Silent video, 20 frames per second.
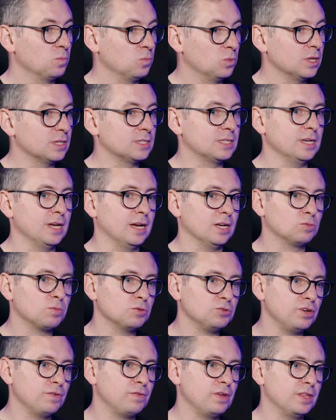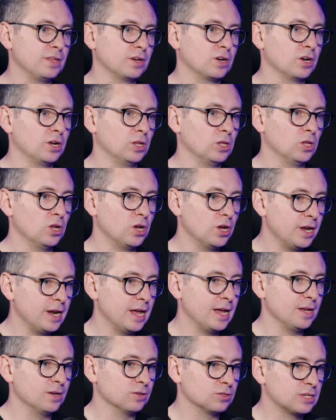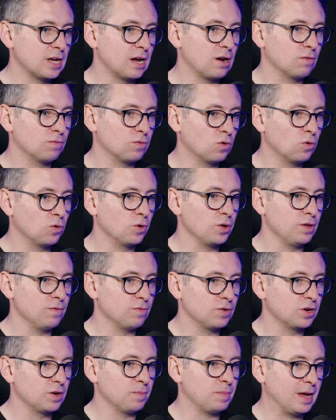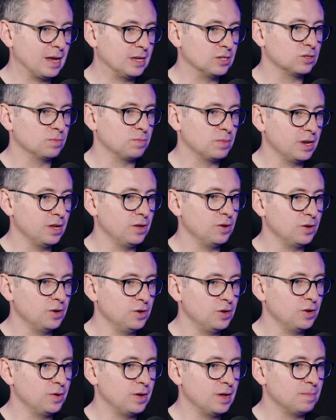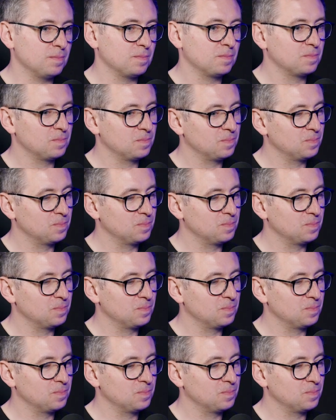Well, that's it. I suppose you've either got to learn it yourself or you've got to pay somebody who can do it